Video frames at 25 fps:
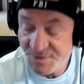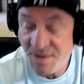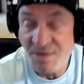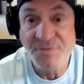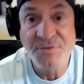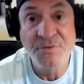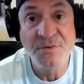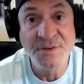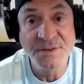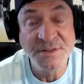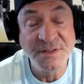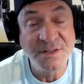
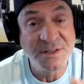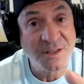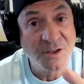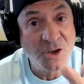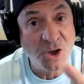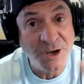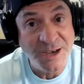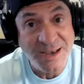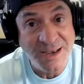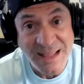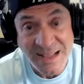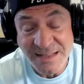Definitely
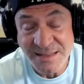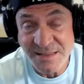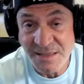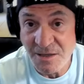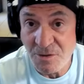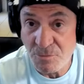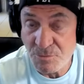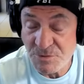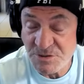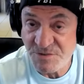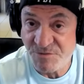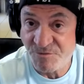
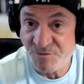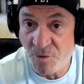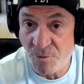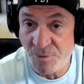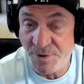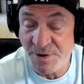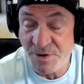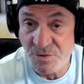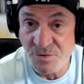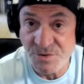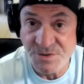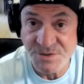connecting with
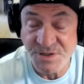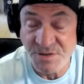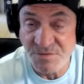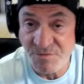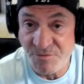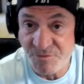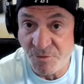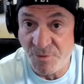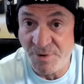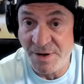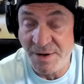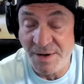foreigners
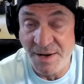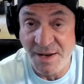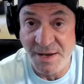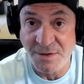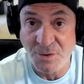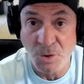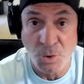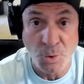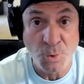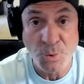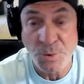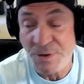and foreign
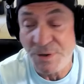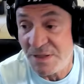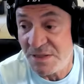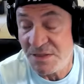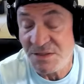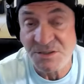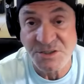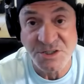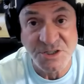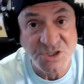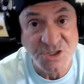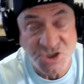land.
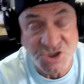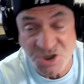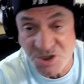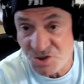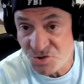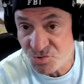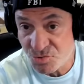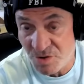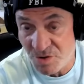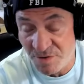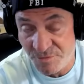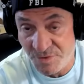Learning,
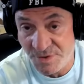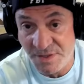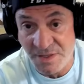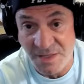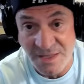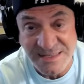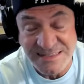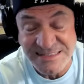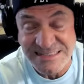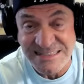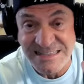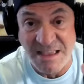teaching,
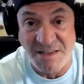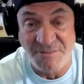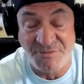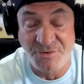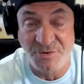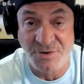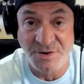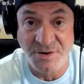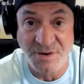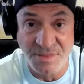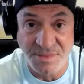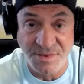traveling is
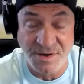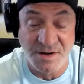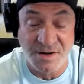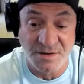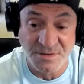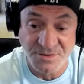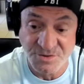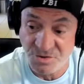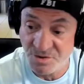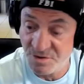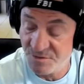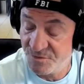definitely
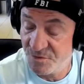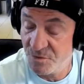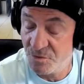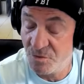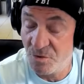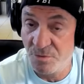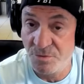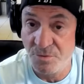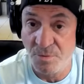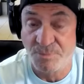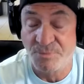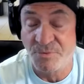there. So if
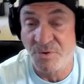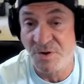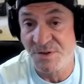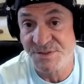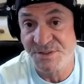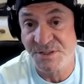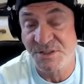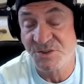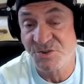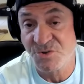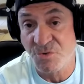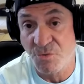you're in the
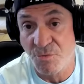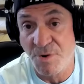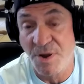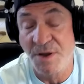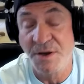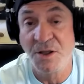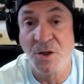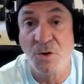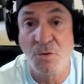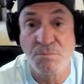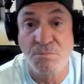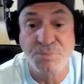process of
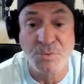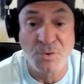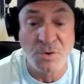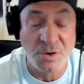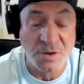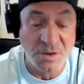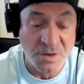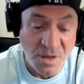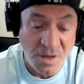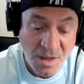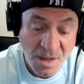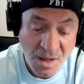writing a
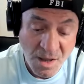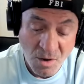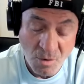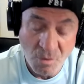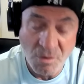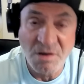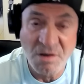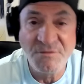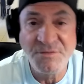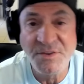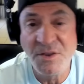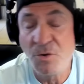book
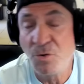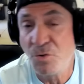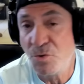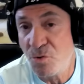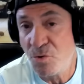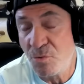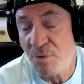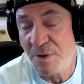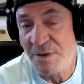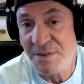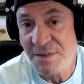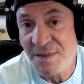or having a
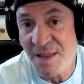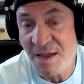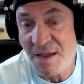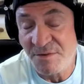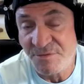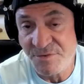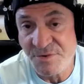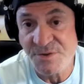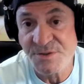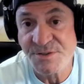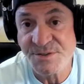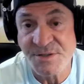new
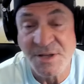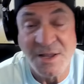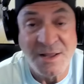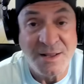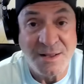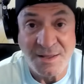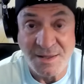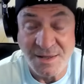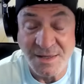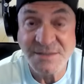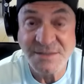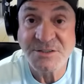endeavors,
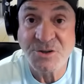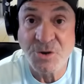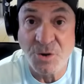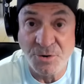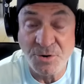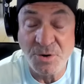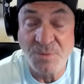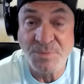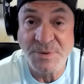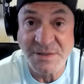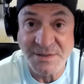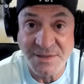it's
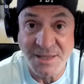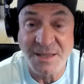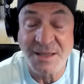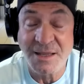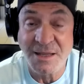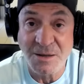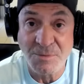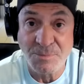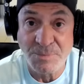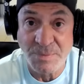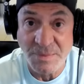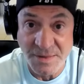going to be
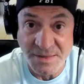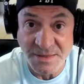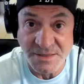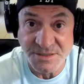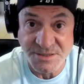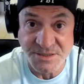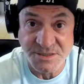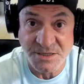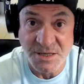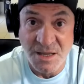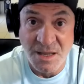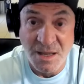taking
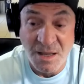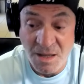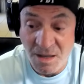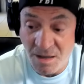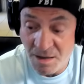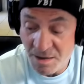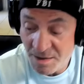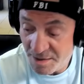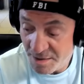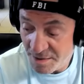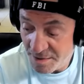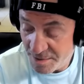place
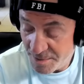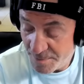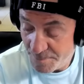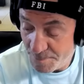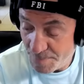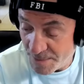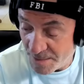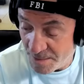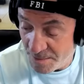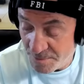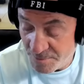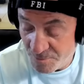
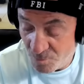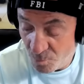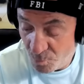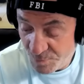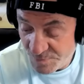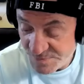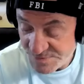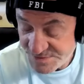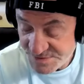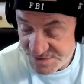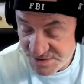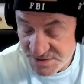
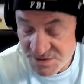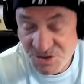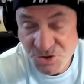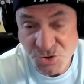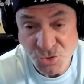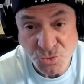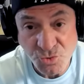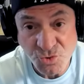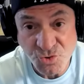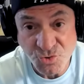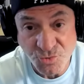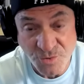with
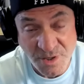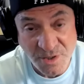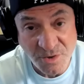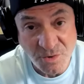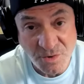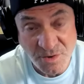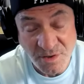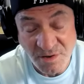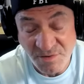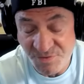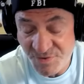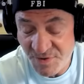this new
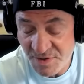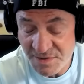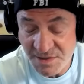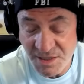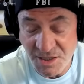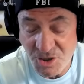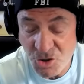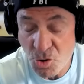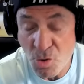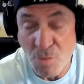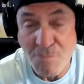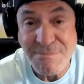dragon
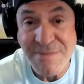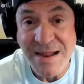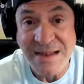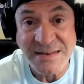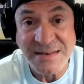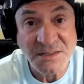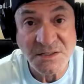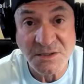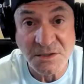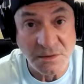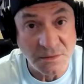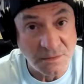affecting your
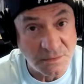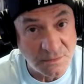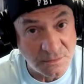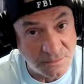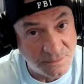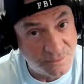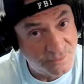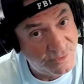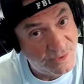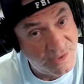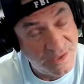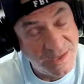
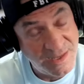mental,